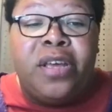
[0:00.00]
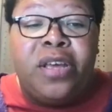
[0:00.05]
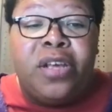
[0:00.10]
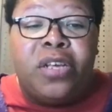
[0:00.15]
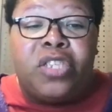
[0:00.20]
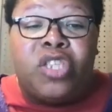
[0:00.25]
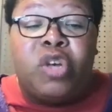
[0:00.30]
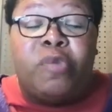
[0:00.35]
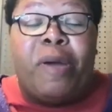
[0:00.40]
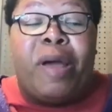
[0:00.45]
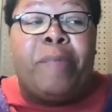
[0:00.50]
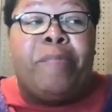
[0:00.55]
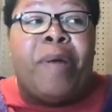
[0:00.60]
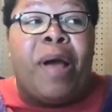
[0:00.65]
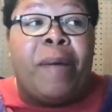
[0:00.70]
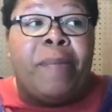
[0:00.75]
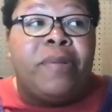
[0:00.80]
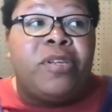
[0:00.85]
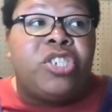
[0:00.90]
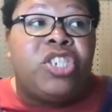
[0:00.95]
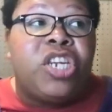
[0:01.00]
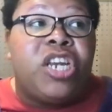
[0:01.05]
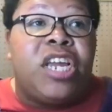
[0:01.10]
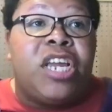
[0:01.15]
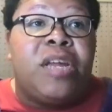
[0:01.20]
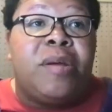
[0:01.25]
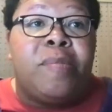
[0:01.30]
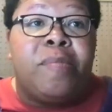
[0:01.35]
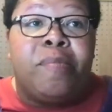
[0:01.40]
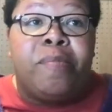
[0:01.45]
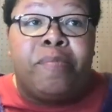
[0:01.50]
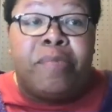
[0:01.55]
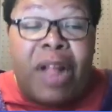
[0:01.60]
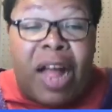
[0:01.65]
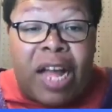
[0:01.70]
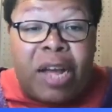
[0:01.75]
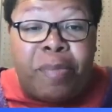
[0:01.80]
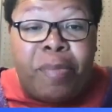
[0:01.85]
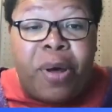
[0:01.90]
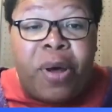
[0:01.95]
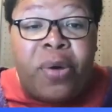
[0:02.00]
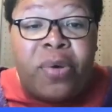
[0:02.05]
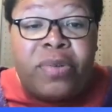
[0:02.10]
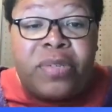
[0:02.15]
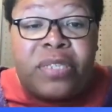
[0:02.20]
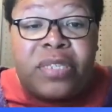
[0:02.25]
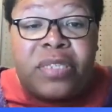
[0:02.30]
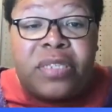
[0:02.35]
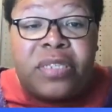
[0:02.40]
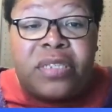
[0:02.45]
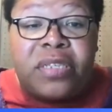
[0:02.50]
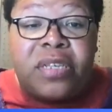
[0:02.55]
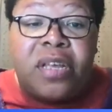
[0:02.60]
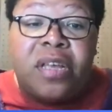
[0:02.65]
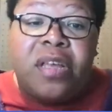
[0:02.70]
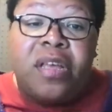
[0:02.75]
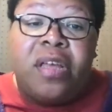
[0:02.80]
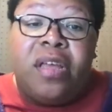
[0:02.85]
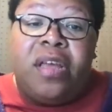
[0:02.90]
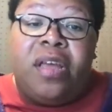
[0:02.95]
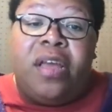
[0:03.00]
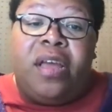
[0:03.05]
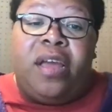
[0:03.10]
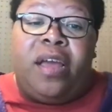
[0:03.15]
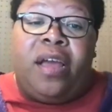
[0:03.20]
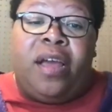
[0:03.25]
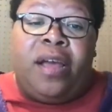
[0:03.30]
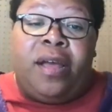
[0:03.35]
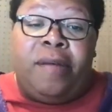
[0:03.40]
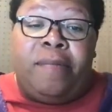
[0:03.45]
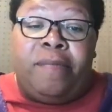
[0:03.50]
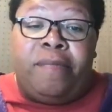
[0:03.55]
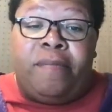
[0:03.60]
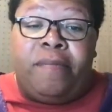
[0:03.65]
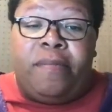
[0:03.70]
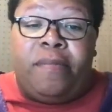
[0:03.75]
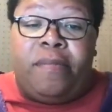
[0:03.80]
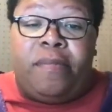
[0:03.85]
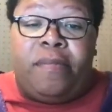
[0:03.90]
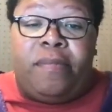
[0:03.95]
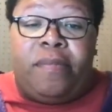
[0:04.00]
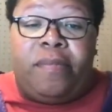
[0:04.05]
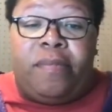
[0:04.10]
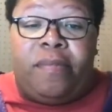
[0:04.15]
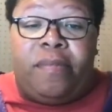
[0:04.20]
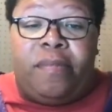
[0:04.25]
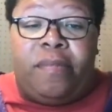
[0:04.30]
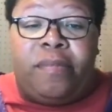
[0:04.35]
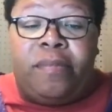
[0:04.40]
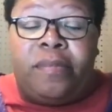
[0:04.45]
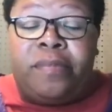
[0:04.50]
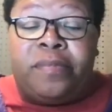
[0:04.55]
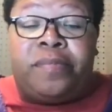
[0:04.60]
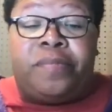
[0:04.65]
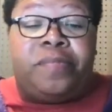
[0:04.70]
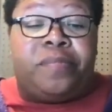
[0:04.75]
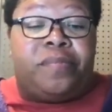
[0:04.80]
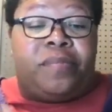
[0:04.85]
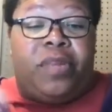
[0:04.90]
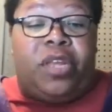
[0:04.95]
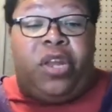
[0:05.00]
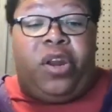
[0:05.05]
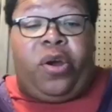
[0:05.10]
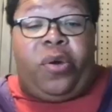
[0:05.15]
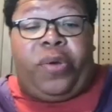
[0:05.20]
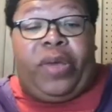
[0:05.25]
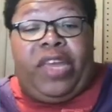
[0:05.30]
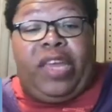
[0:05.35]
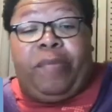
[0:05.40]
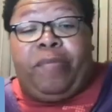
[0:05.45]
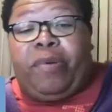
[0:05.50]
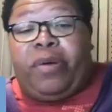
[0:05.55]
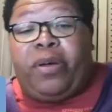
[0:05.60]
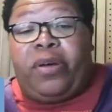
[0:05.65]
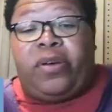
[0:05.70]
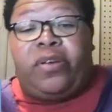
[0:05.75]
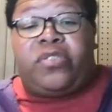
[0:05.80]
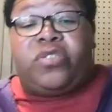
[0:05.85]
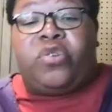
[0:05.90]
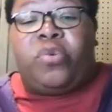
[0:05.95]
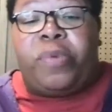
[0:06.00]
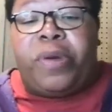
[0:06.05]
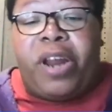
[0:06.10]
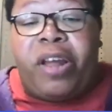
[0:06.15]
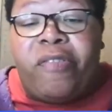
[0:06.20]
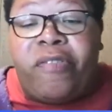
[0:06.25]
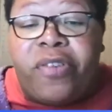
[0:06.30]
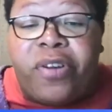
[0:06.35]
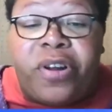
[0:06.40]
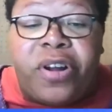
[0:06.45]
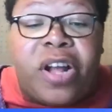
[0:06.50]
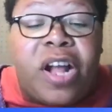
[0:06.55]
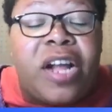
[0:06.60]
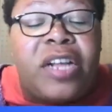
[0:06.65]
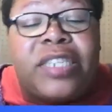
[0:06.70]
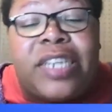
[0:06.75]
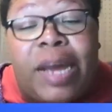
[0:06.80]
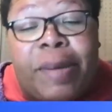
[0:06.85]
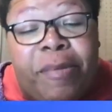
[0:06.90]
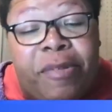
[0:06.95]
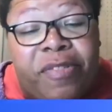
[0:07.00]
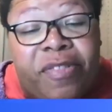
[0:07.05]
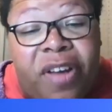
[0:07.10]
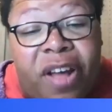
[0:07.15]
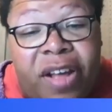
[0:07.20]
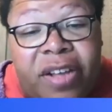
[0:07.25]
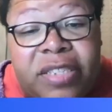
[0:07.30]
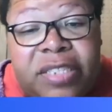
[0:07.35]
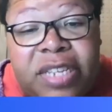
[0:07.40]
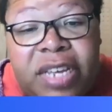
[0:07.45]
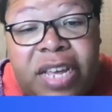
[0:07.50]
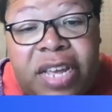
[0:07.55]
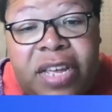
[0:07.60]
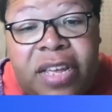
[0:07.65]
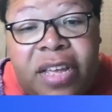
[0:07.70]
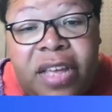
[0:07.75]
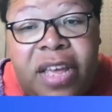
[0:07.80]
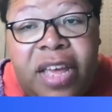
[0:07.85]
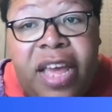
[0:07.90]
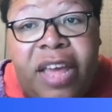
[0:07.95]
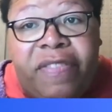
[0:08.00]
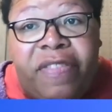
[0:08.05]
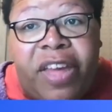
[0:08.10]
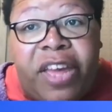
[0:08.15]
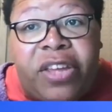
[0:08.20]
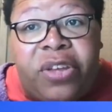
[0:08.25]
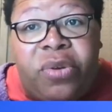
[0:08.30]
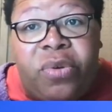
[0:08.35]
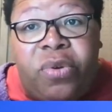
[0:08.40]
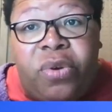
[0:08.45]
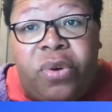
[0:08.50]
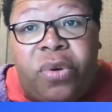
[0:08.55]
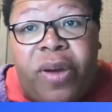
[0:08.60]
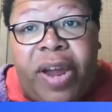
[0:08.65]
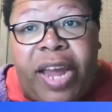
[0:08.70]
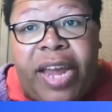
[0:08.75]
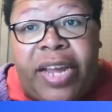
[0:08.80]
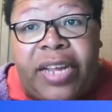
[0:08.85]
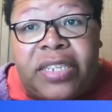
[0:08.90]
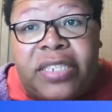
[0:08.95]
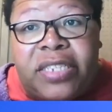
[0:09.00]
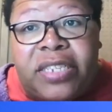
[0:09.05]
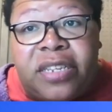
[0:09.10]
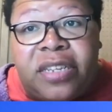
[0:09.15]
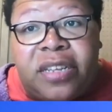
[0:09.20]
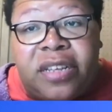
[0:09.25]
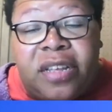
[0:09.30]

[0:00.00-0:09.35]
So by publishing blog posts, um, ebooks or whatever type of content that you create,